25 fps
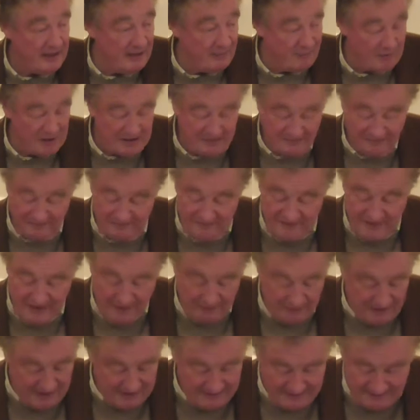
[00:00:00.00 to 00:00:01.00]
It was
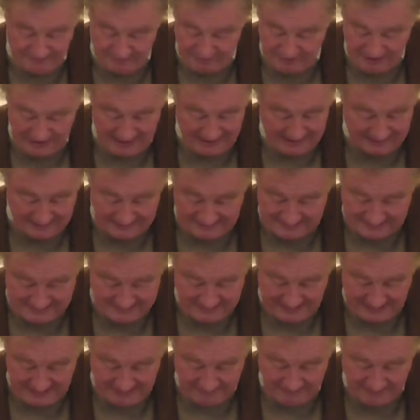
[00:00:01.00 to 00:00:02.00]
very thrilling to
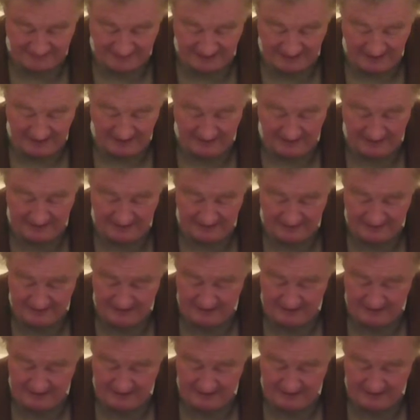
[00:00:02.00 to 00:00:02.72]
see him there.